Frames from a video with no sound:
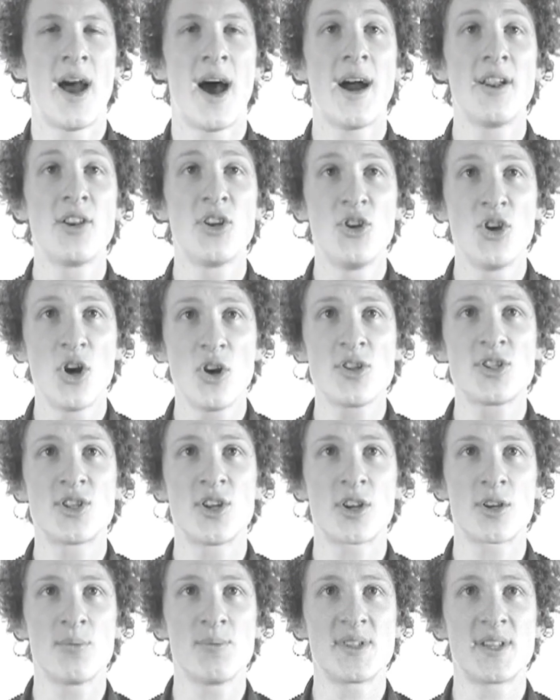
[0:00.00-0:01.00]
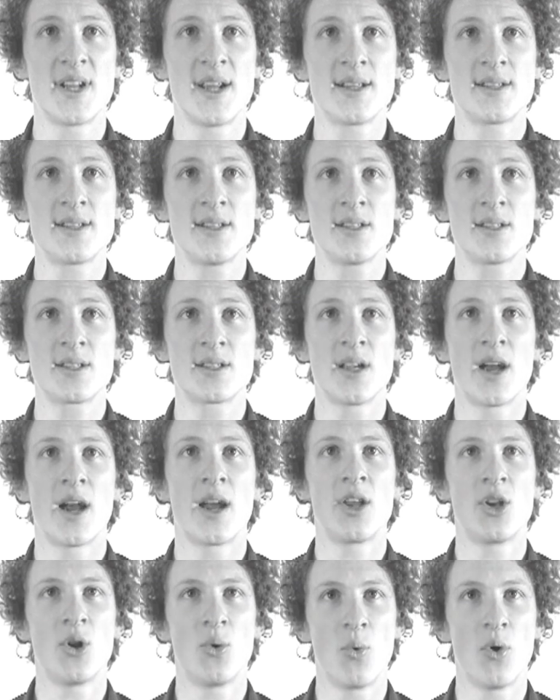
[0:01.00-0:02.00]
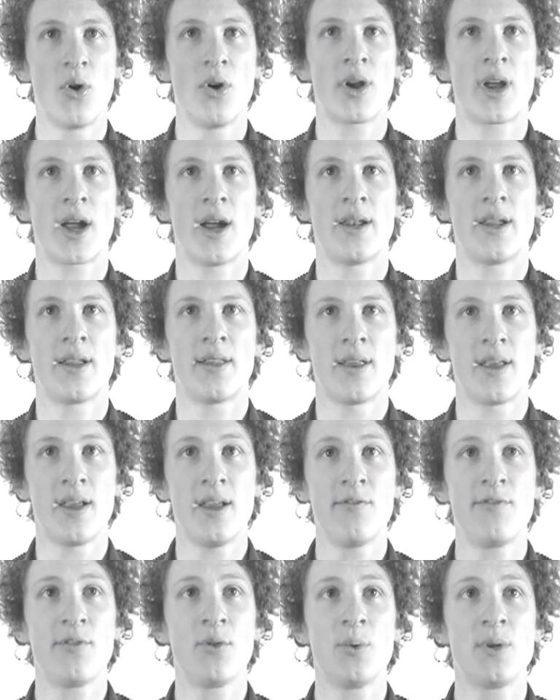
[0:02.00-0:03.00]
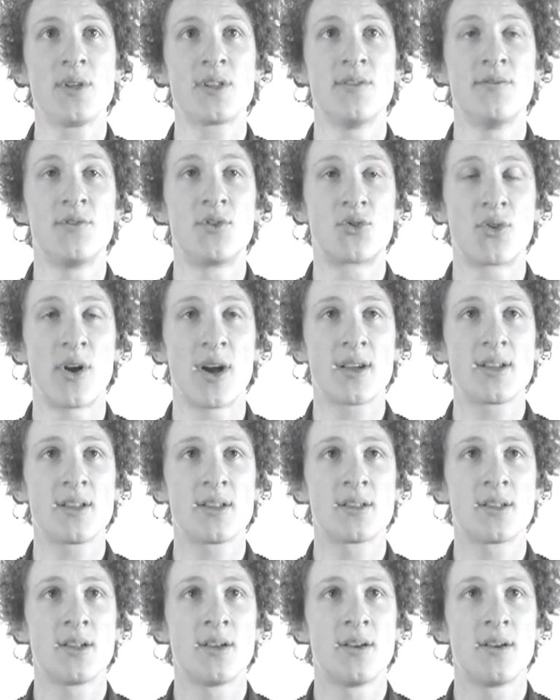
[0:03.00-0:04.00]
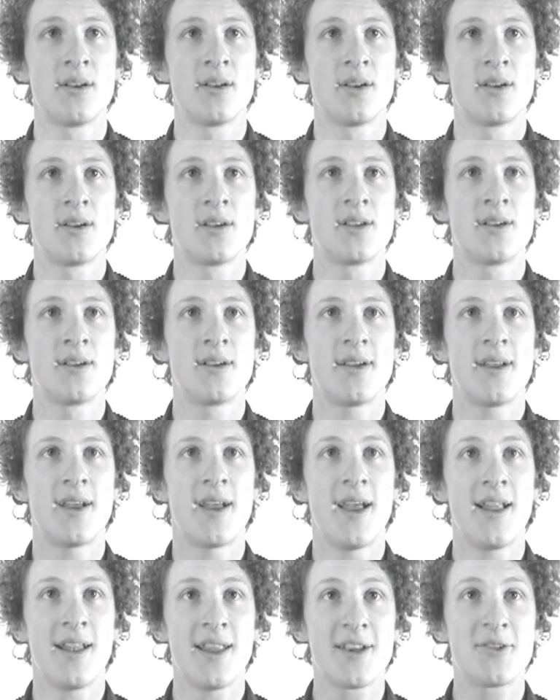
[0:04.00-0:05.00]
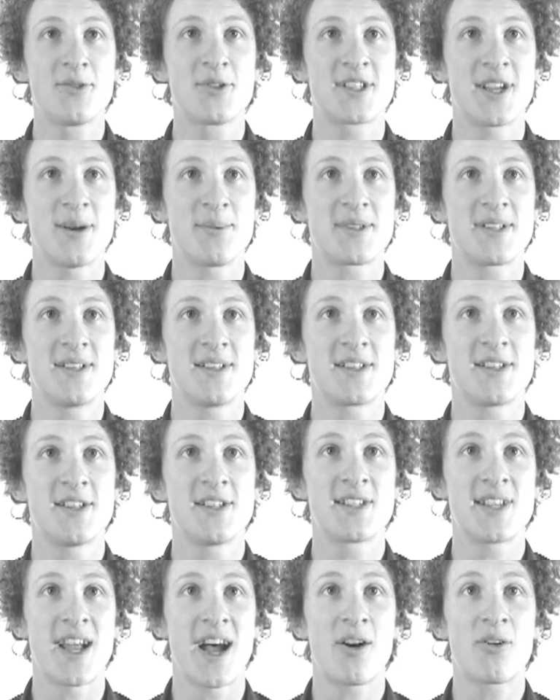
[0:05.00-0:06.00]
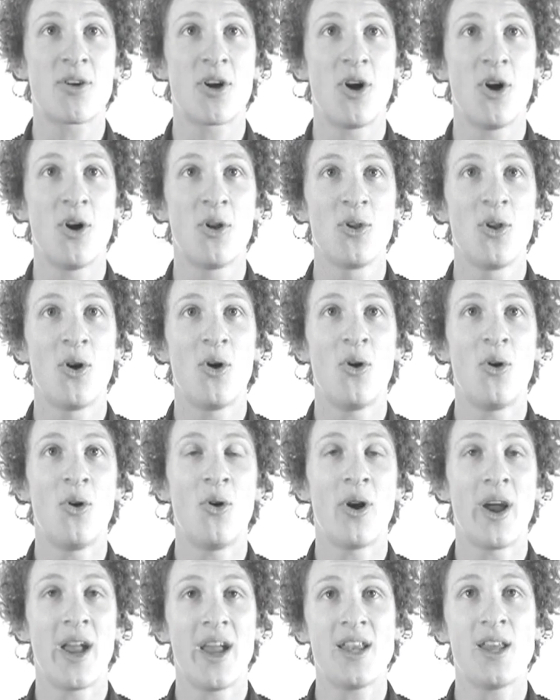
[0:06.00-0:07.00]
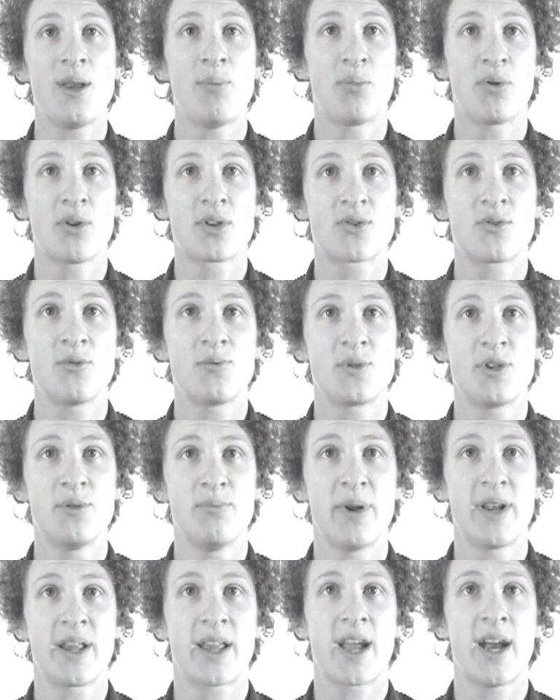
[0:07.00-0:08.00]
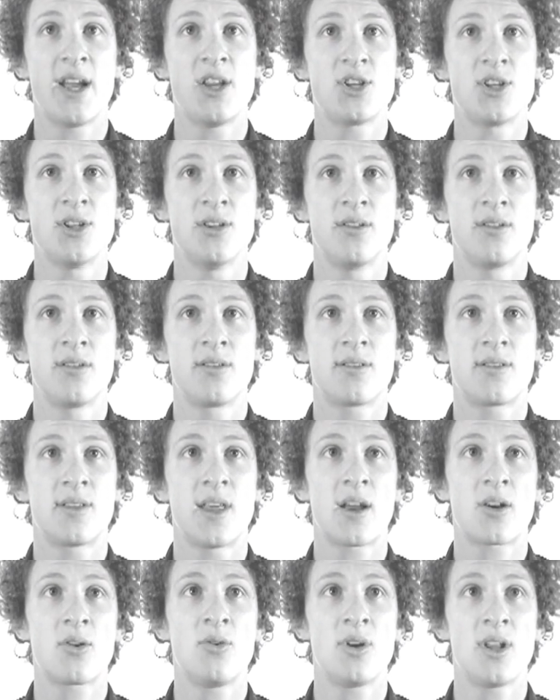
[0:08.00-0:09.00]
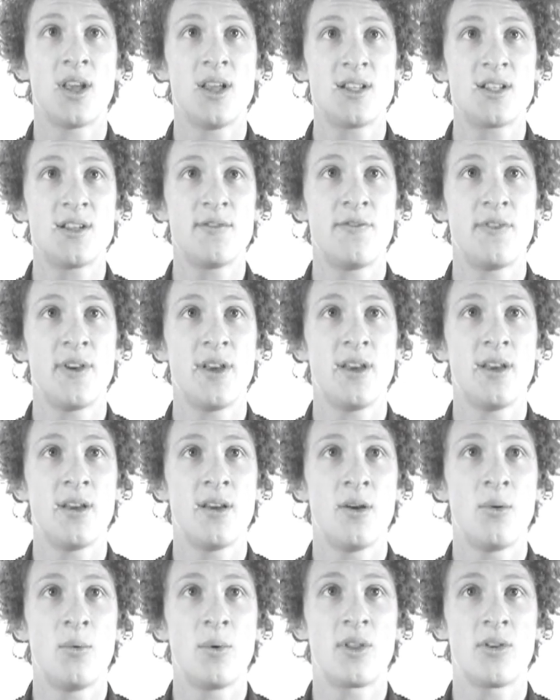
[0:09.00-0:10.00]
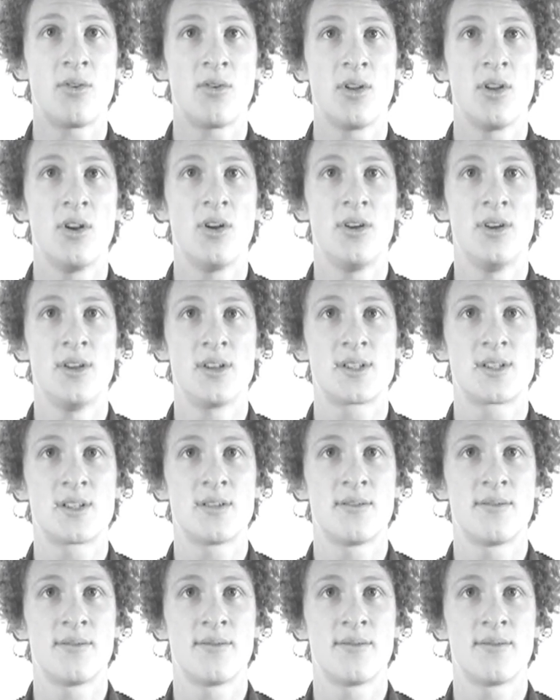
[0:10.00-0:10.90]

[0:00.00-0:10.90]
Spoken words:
Under no circumstances are you to work under the influence of drugs, illegal substances, alcohol, or any prescription medication that could interfere with your alertness.